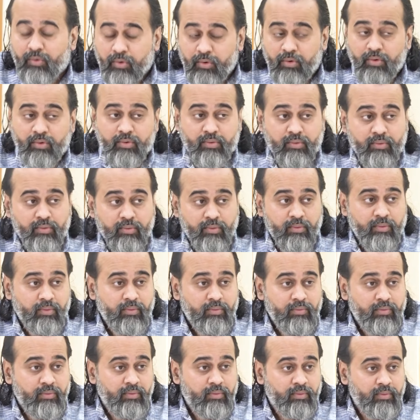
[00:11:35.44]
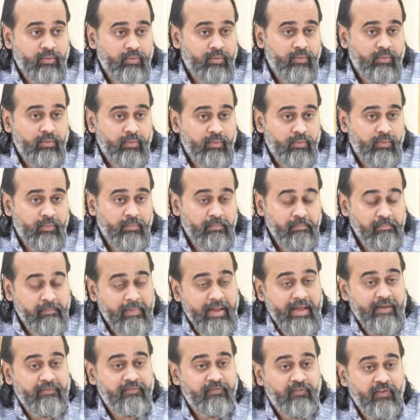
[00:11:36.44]
guru
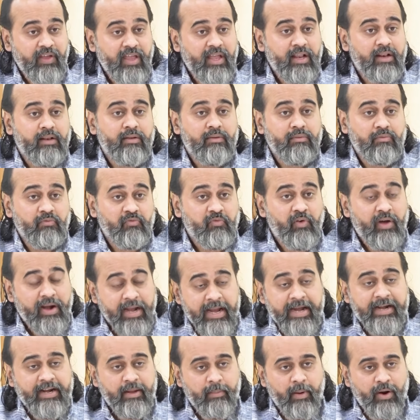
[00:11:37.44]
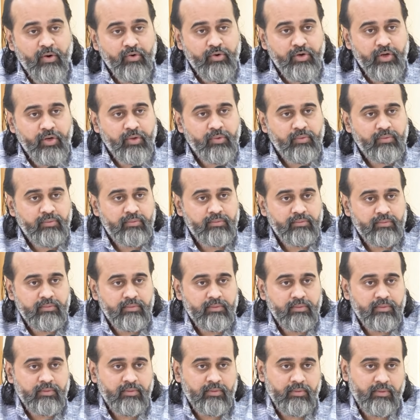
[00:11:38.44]
may feel worried about you?
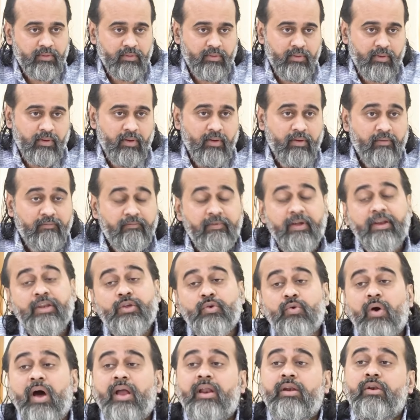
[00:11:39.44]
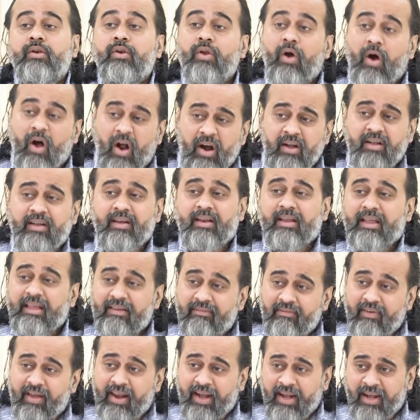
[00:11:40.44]
When you are not
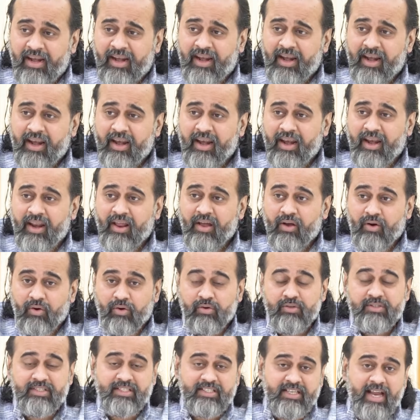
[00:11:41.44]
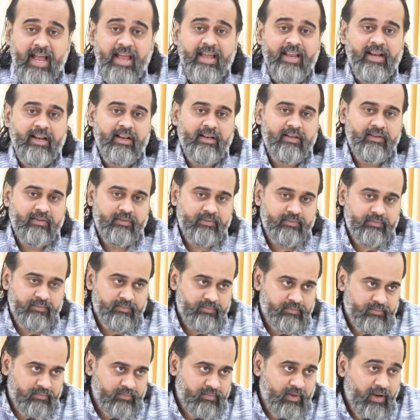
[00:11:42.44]
even hostile,
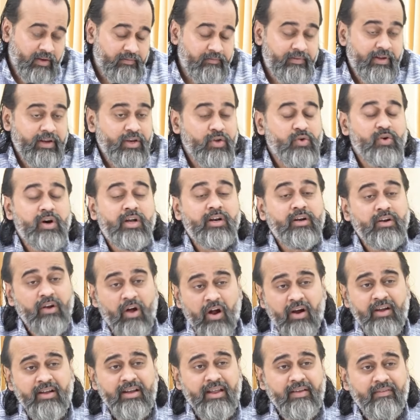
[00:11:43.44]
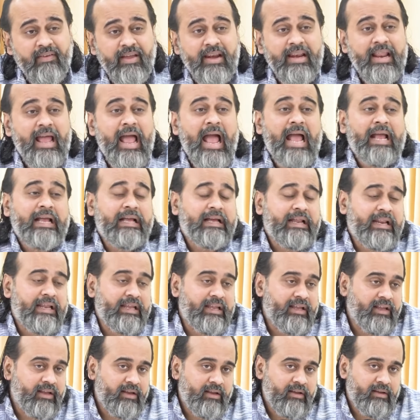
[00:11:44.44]
when you are not even
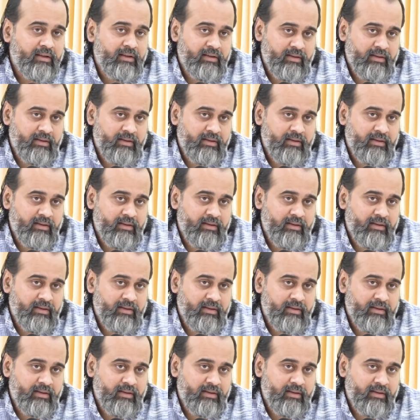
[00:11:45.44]
angry,